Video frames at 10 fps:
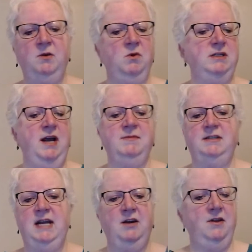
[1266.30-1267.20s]
and what times
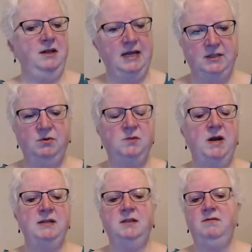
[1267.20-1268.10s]
of day are they less
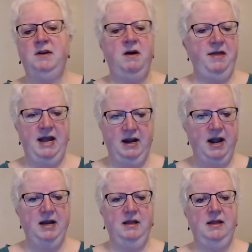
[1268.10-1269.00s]
responsive, and all that
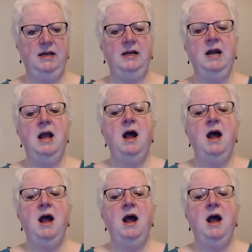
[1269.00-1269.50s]
kind of thing.